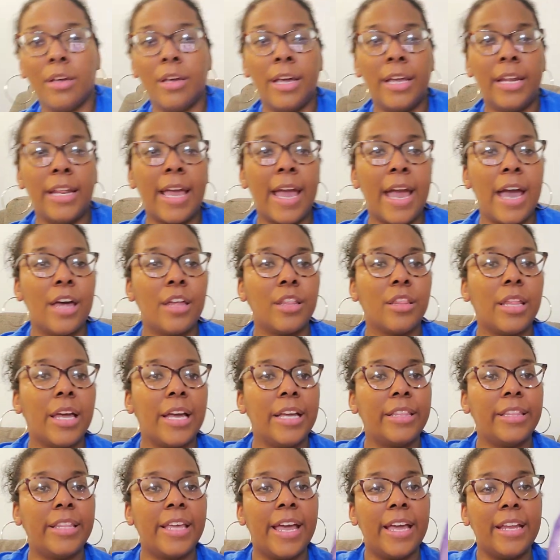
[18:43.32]
And it has
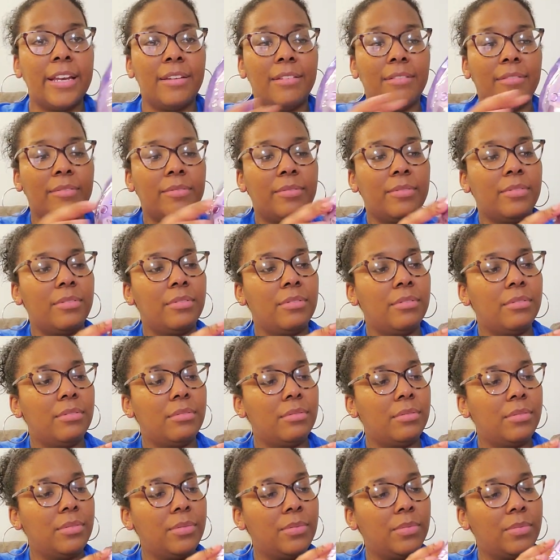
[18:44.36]
like that
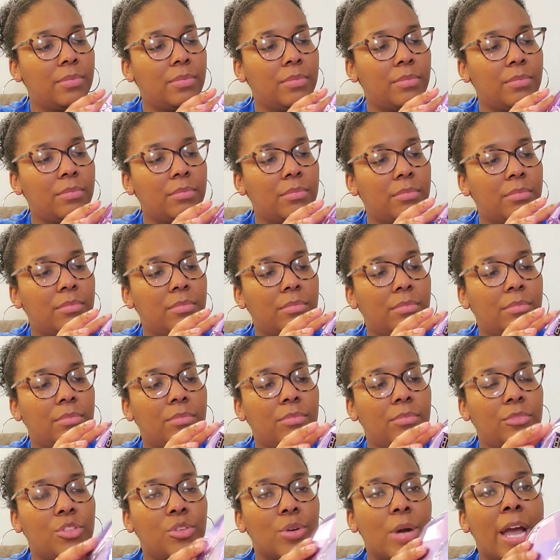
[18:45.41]
mm,